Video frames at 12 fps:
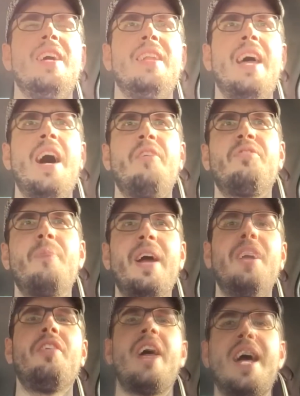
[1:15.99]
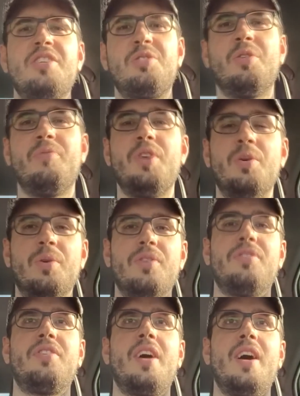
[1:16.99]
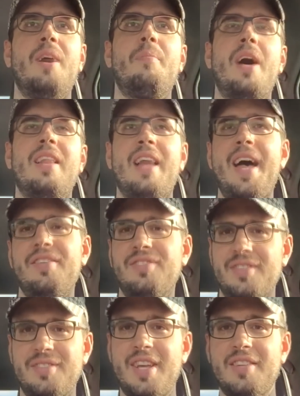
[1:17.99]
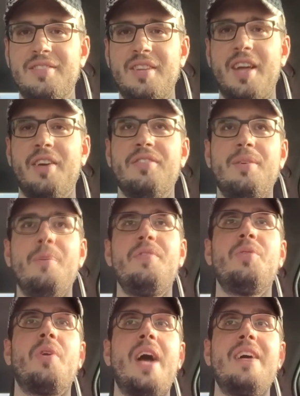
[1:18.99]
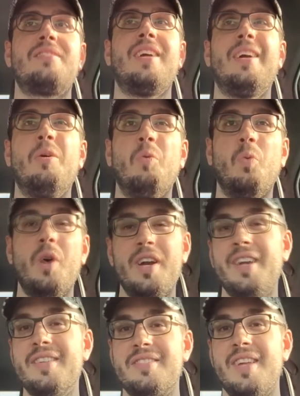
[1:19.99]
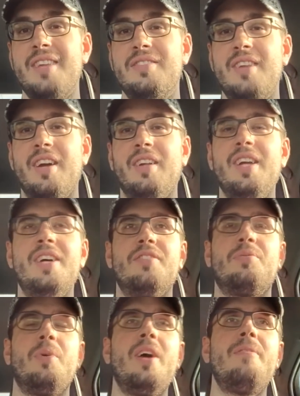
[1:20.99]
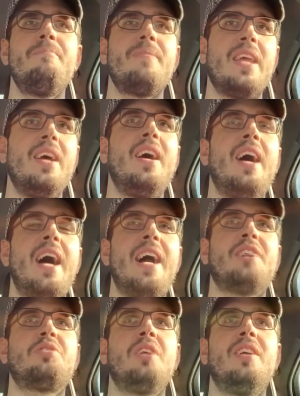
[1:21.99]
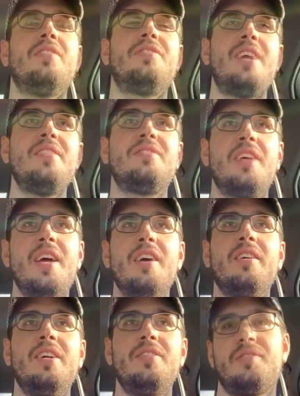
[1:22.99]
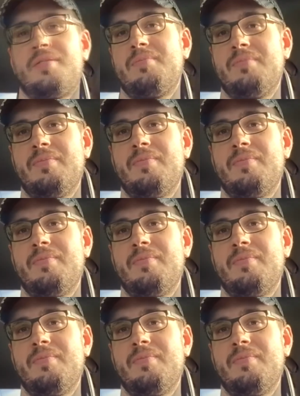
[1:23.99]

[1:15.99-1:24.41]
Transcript: Now, for my international viewers, my last estate sale, some of you were asking what an estate sale is. Well, actually an estate sale is